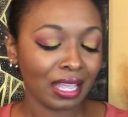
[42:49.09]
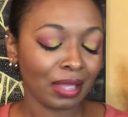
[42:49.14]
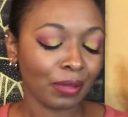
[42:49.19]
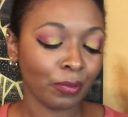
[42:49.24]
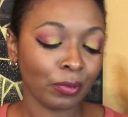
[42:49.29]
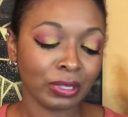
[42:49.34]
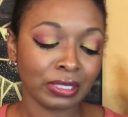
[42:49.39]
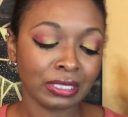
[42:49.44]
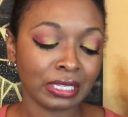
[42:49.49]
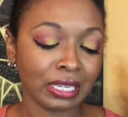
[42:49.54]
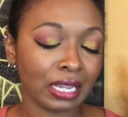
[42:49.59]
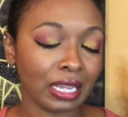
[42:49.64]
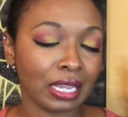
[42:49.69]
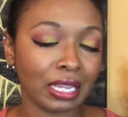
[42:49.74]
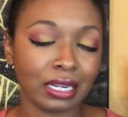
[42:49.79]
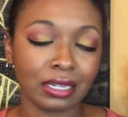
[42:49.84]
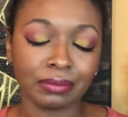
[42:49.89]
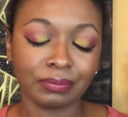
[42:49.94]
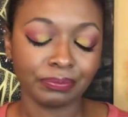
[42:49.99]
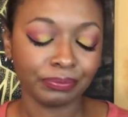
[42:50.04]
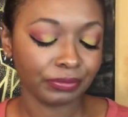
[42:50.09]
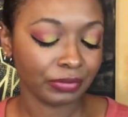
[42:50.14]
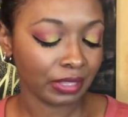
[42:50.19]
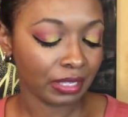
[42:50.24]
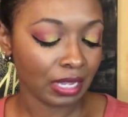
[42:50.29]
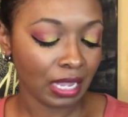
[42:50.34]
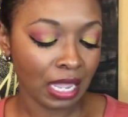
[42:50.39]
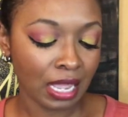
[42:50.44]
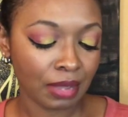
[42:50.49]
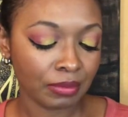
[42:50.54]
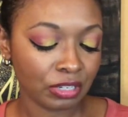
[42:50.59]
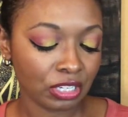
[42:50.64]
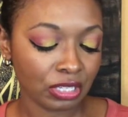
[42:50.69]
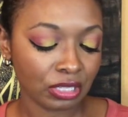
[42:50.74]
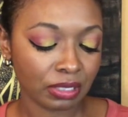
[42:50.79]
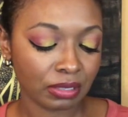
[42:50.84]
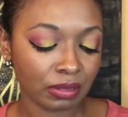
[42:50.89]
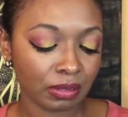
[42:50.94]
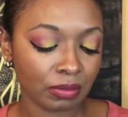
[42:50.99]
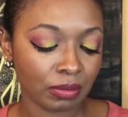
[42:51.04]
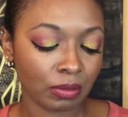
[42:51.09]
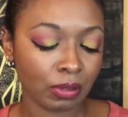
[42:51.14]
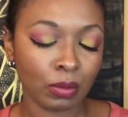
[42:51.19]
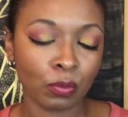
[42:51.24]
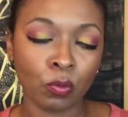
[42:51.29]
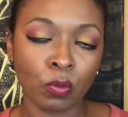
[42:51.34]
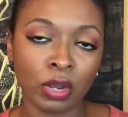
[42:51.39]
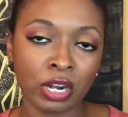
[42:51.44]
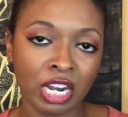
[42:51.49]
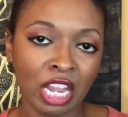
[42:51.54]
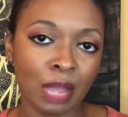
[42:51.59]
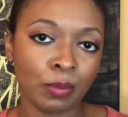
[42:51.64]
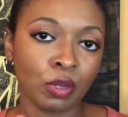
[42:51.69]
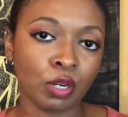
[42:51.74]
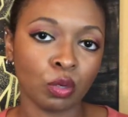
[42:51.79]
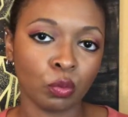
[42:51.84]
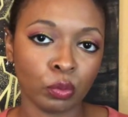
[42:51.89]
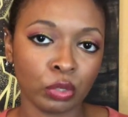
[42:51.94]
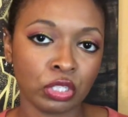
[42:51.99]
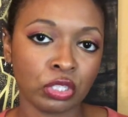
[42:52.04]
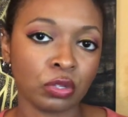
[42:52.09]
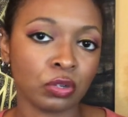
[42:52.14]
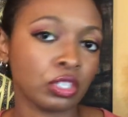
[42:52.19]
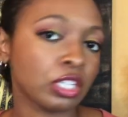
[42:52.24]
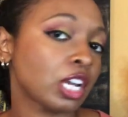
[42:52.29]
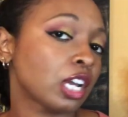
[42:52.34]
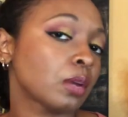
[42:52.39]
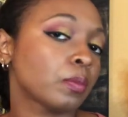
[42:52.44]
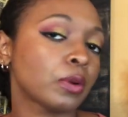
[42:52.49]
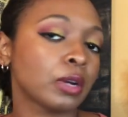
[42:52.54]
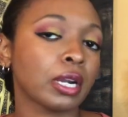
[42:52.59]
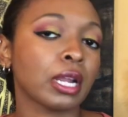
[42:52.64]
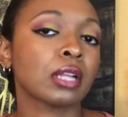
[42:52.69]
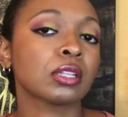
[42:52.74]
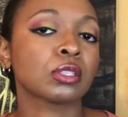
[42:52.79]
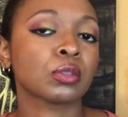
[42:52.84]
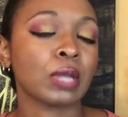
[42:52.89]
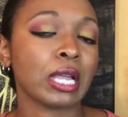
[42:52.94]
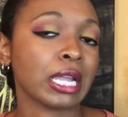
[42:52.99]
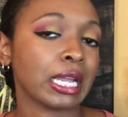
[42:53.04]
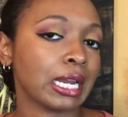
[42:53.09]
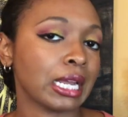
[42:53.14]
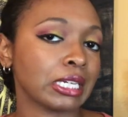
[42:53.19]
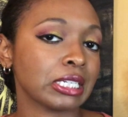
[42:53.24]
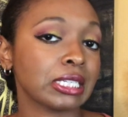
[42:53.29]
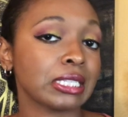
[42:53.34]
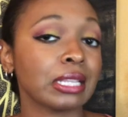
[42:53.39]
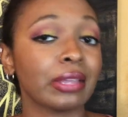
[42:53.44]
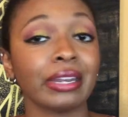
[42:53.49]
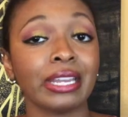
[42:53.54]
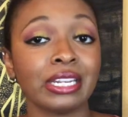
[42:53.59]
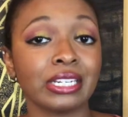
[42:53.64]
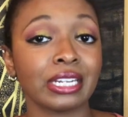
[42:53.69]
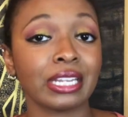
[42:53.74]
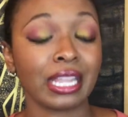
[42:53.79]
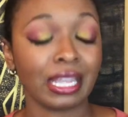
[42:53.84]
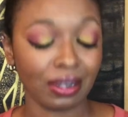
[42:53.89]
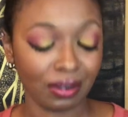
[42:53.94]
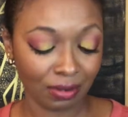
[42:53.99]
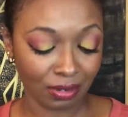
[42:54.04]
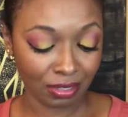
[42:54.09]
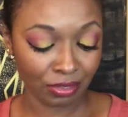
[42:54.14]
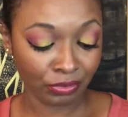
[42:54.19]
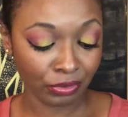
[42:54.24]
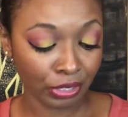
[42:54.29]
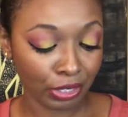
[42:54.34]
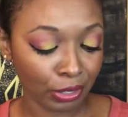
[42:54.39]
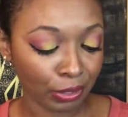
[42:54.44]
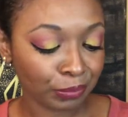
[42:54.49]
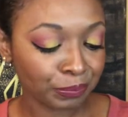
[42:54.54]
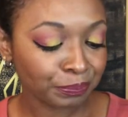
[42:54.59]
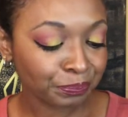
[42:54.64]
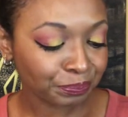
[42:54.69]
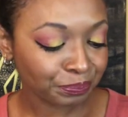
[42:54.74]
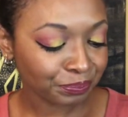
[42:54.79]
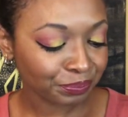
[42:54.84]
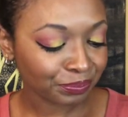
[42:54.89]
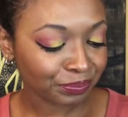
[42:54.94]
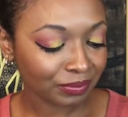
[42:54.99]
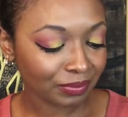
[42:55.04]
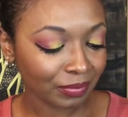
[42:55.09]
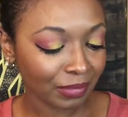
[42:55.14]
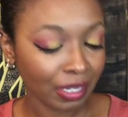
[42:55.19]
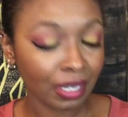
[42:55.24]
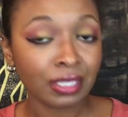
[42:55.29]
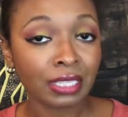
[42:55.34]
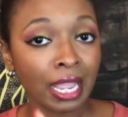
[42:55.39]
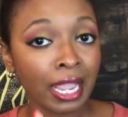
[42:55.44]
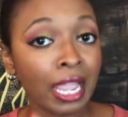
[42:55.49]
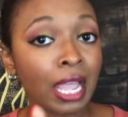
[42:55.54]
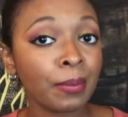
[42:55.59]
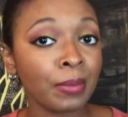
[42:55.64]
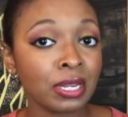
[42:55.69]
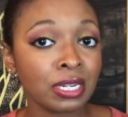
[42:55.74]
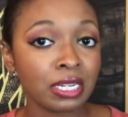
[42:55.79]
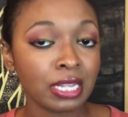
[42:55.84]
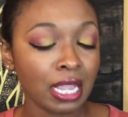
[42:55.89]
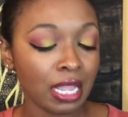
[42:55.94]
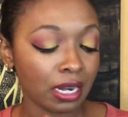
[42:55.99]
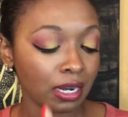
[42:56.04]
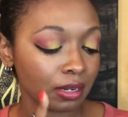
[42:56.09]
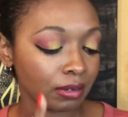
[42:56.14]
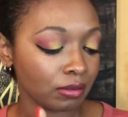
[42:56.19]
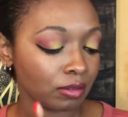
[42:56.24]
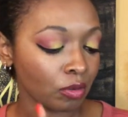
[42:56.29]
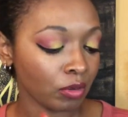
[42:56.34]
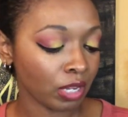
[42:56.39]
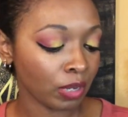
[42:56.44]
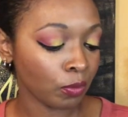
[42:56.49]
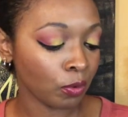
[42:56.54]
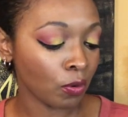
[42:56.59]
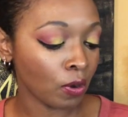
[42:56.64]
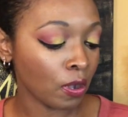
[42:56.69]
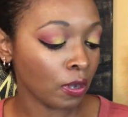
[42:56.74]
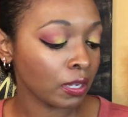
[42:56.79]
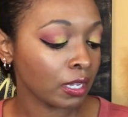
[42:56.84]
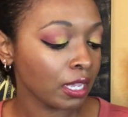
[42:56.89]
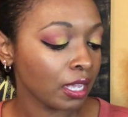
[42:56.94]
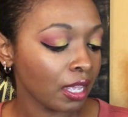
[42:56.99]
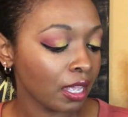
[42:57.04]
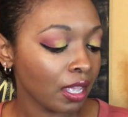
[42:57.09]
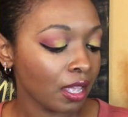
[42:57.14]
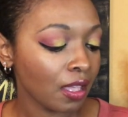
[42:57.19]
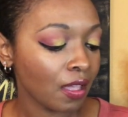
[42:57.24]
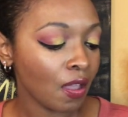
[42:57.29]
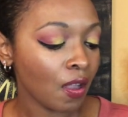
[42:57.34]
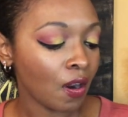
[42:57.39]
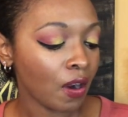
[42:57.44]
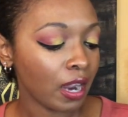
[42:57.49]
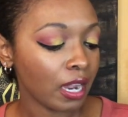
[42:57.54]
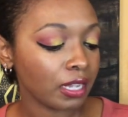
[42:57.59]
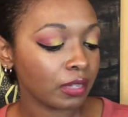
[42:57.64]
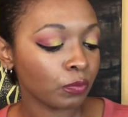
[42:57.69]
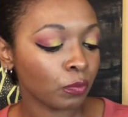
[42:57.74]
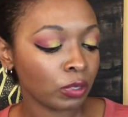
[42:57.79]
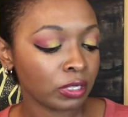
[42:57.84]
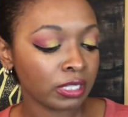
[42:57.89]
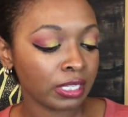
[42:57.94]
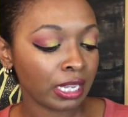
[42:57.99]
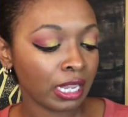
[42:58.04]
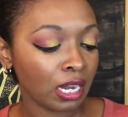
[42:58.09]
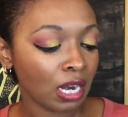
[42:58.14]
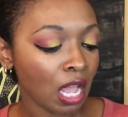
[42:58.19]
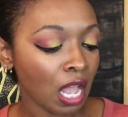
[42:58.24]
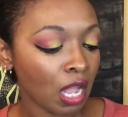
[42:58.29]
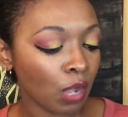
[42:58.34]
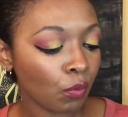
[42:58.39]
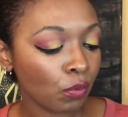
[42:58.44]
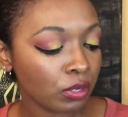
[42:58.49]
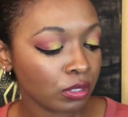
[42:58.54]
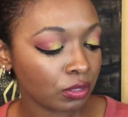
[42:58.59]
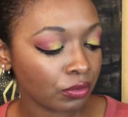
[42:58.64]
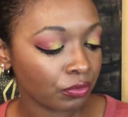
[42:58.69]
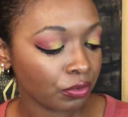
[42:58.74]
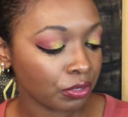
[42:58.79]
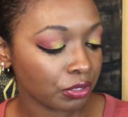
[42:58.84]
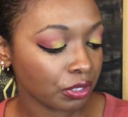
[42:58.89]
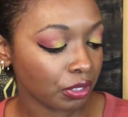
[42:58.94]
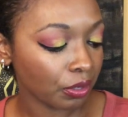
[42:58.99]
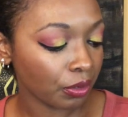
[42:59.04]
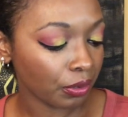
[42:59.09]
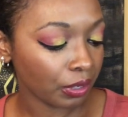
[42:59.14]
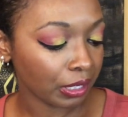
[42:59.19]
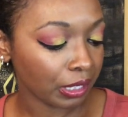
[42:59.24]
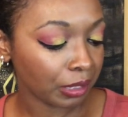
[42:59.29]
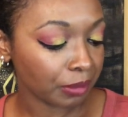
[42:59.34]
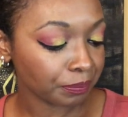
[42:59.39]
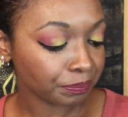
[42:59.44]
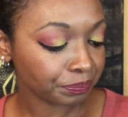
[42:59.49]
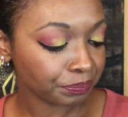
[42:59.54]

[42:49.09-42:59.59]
Once again, one day I'm going to research how to pronounce so I can actually sound educated on this video, because I am educated, don't get me wrong. All right, once again, aqua is the first ingredient.